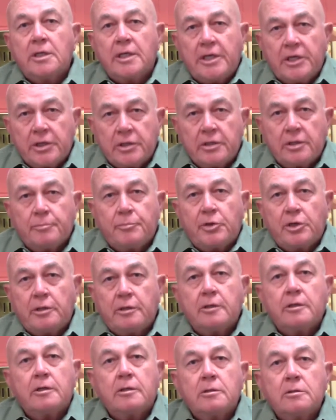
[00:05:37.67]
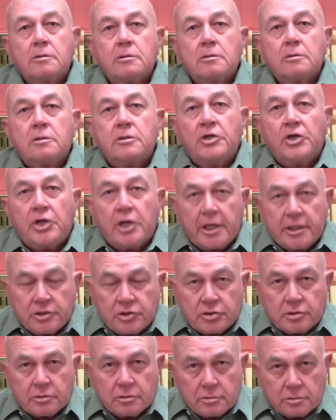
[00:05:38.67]
independent
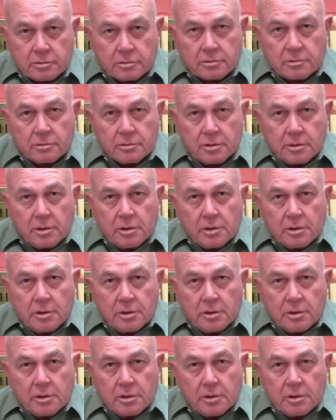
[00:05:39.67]
nations.